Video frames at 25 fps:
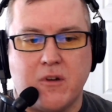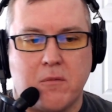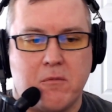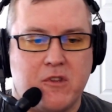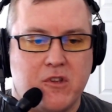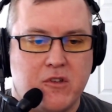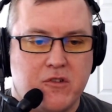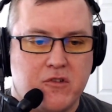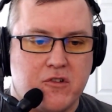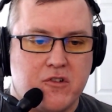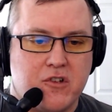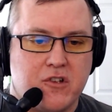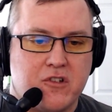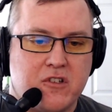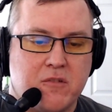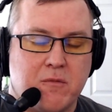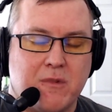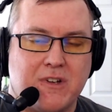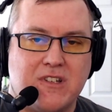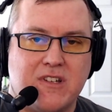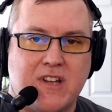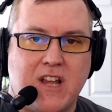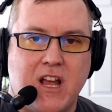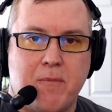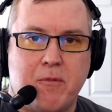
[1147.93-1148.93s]
I mean, these are just some
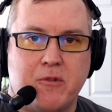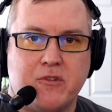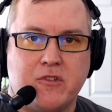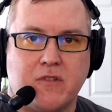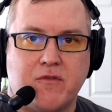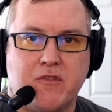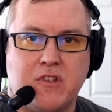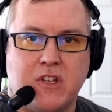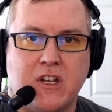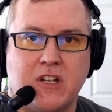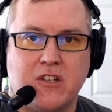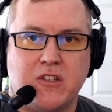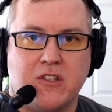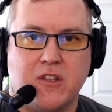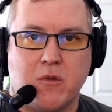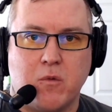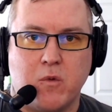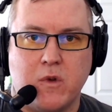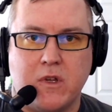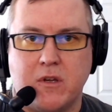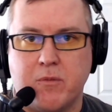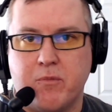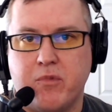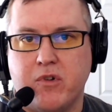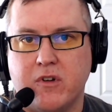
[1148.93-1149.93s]
examples of things that
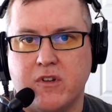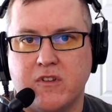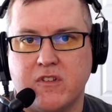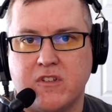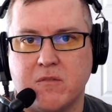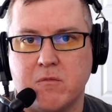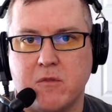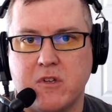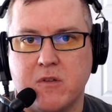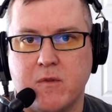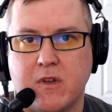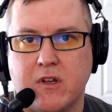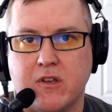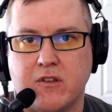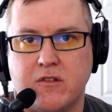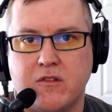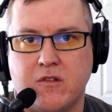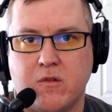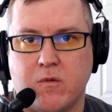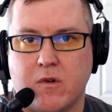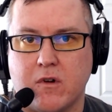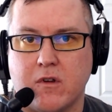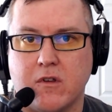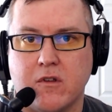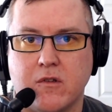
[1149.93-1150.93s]
we could put in some emails
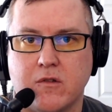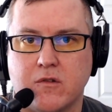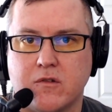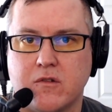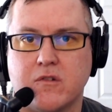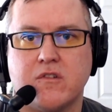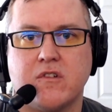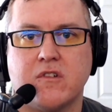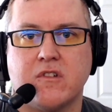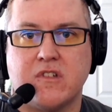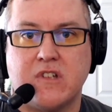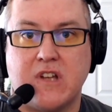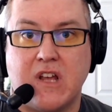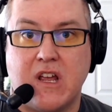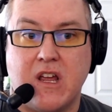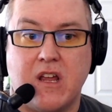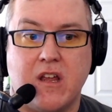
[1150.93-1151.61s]
to our users and say,